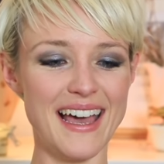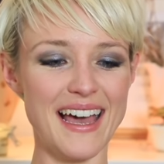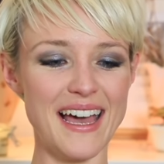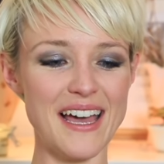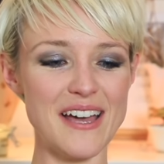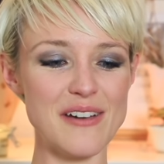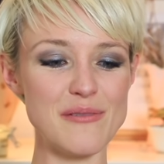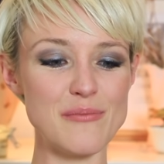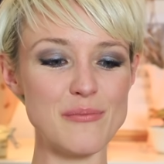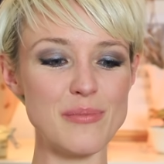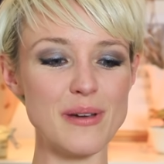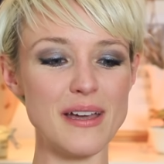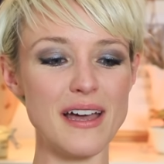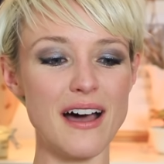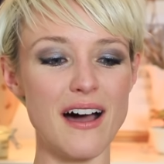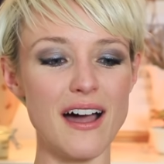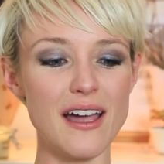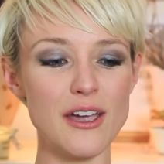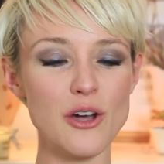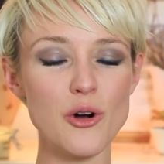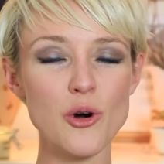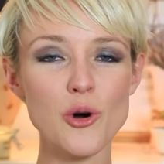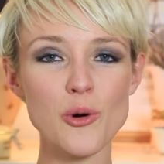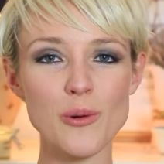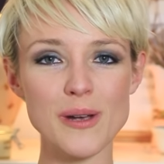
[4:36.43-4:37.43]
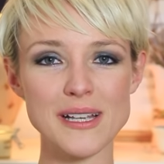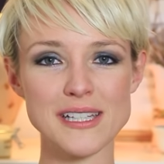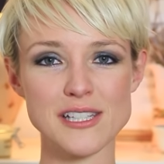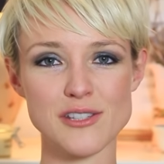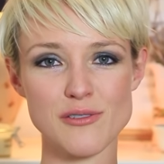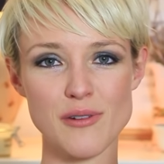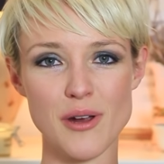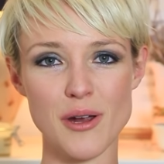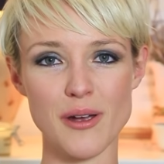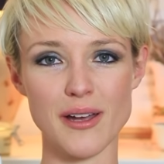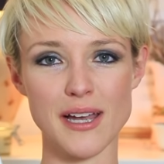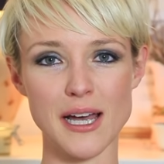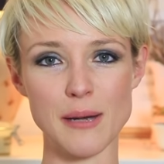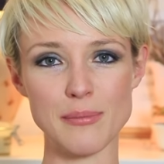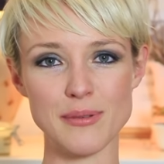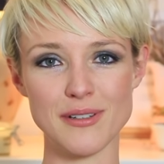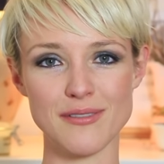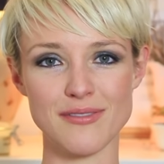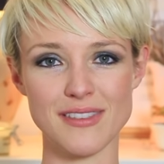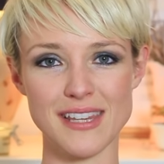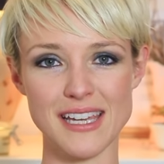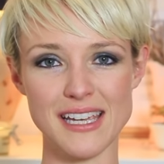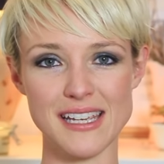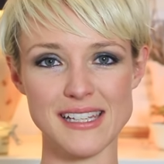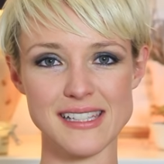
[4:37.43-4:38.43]
But I always throw a couple
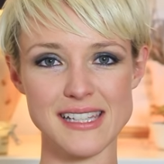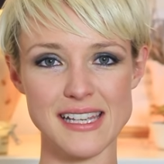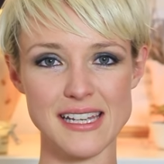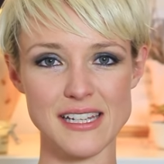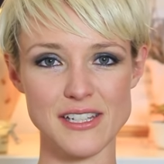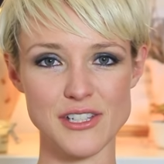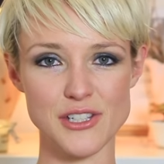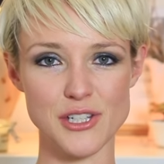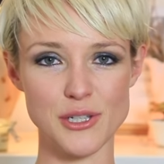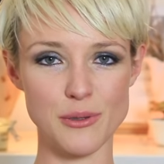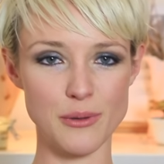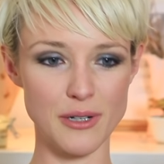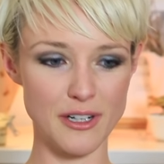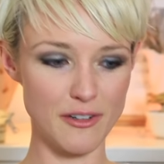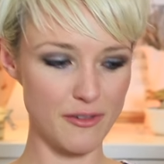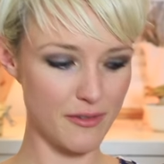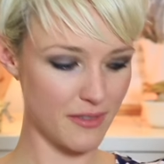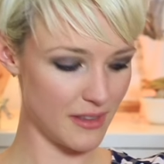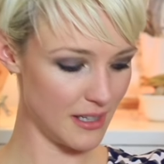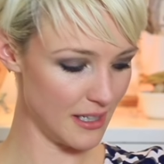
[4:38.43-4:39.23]
of these into one of